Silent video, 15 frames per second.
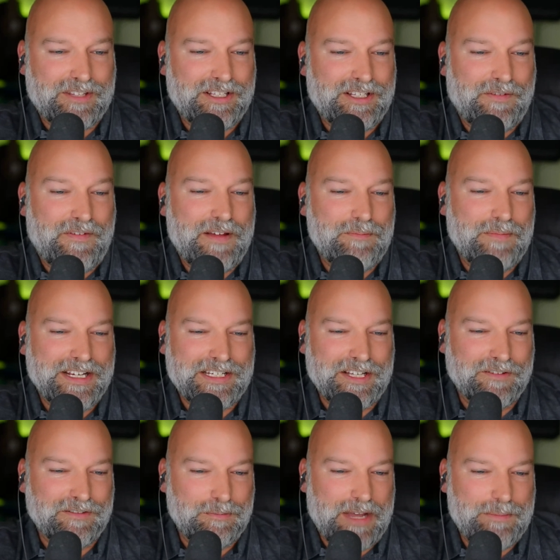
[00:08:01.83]
to defend
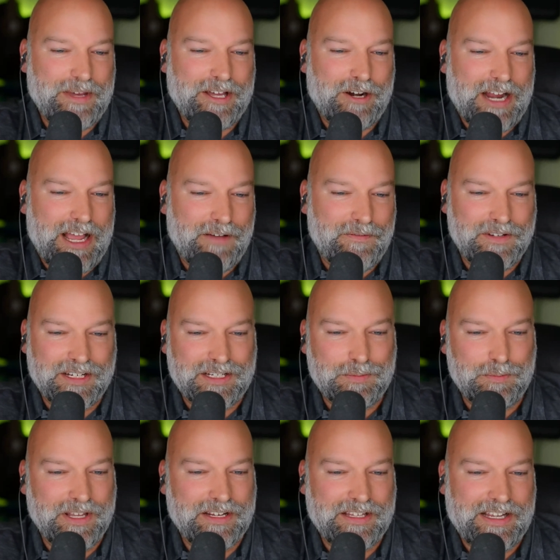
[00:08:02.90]
myself to my better half and
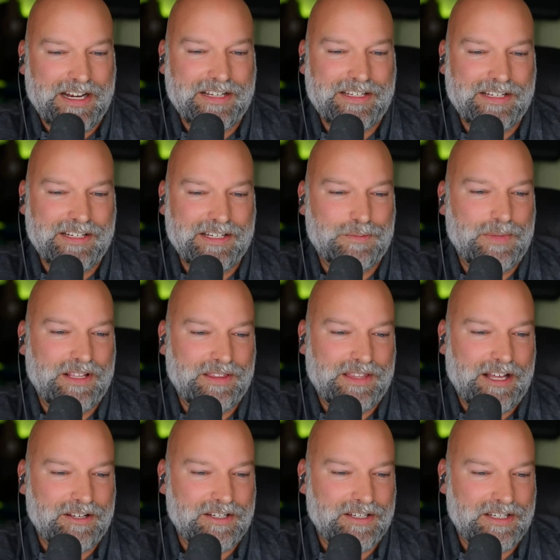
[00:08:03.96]
explain that I didn't spend
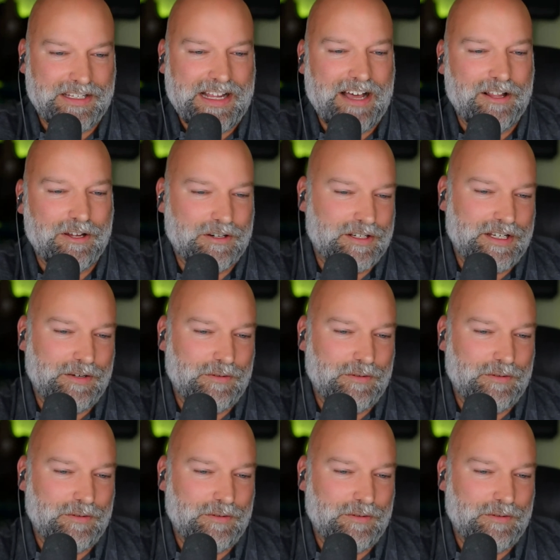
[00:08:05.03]
thousands of dollars.